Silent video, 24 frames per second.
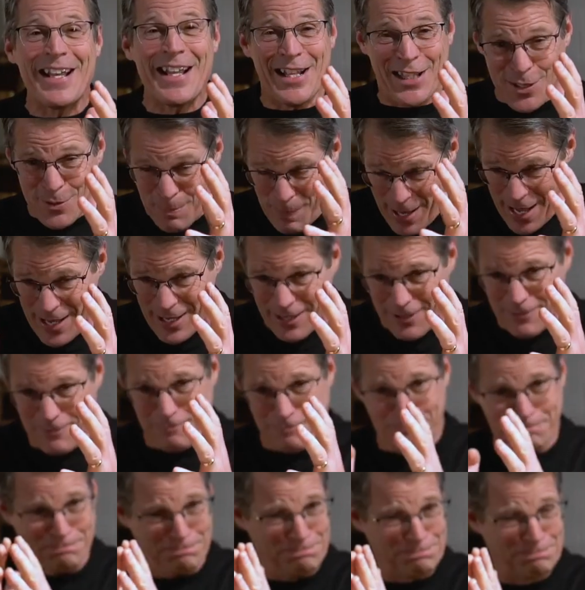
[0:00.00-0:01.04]
In spite
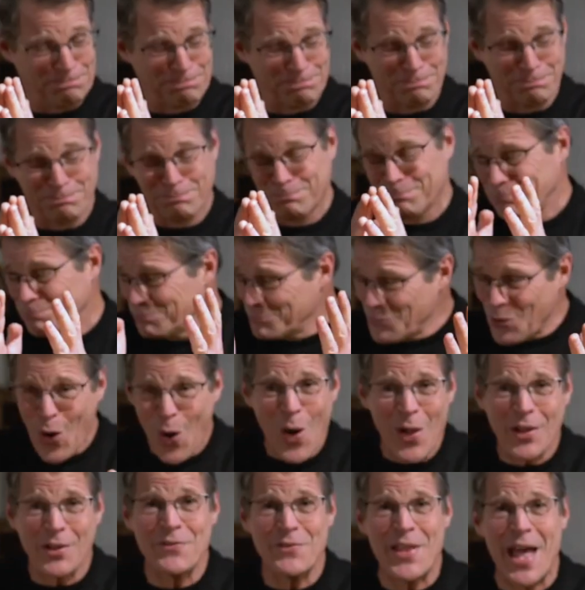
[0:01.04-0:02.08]
of
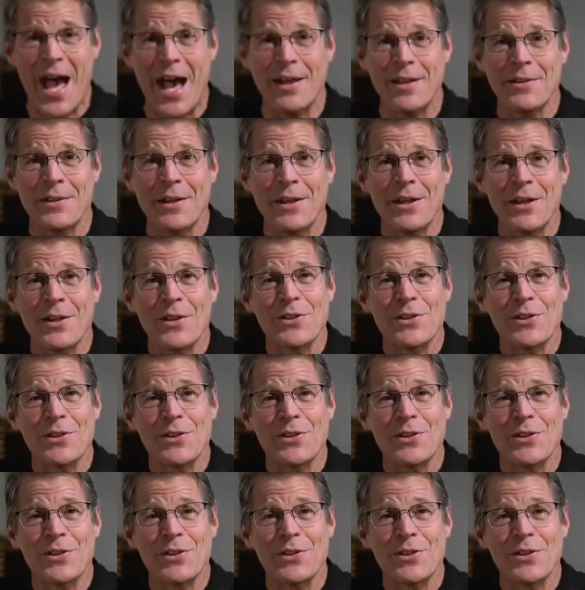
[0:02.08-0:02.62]
all of that,